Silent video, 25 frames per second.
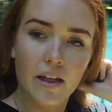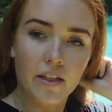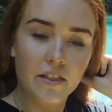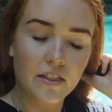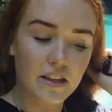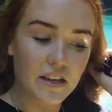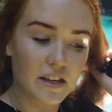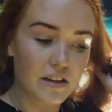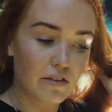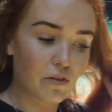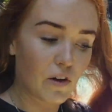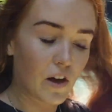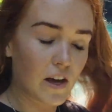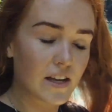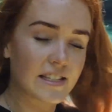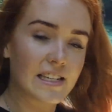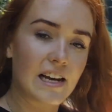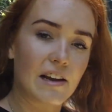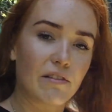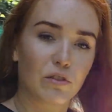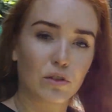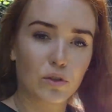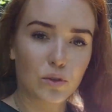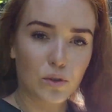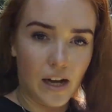the first
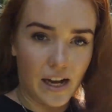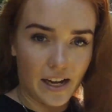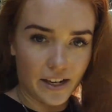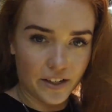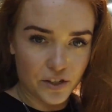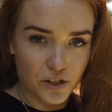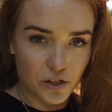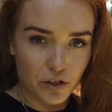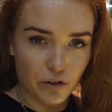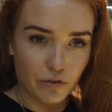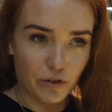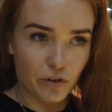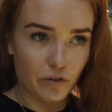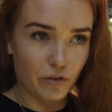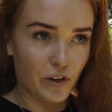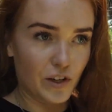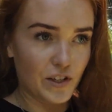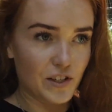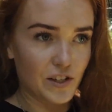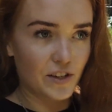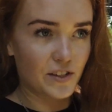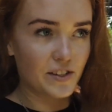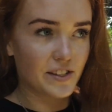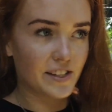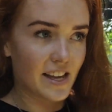level and do a few
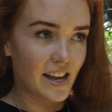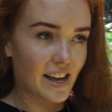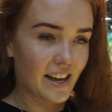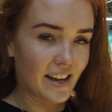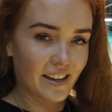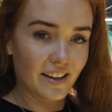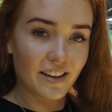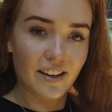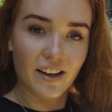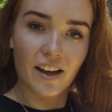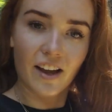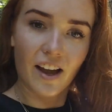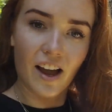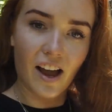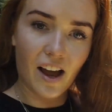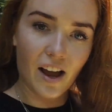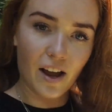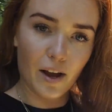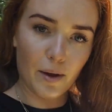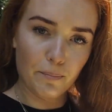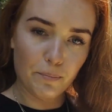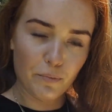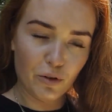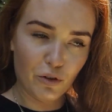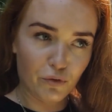photos there
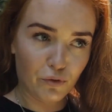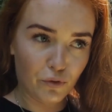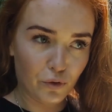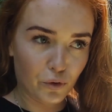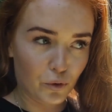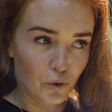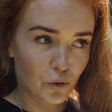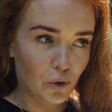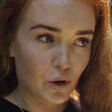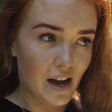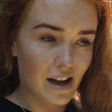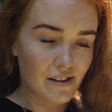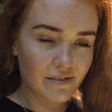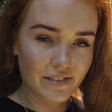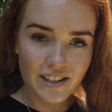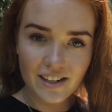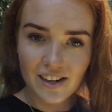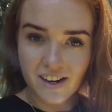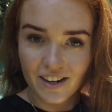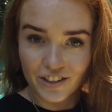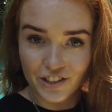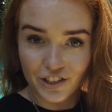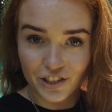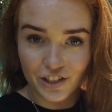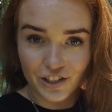before having
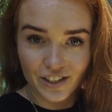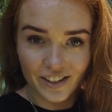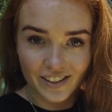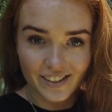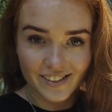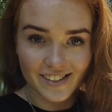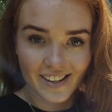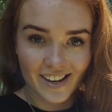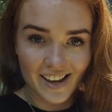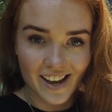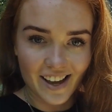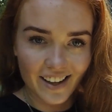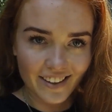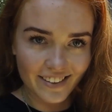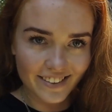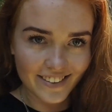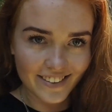lunch, so yeah.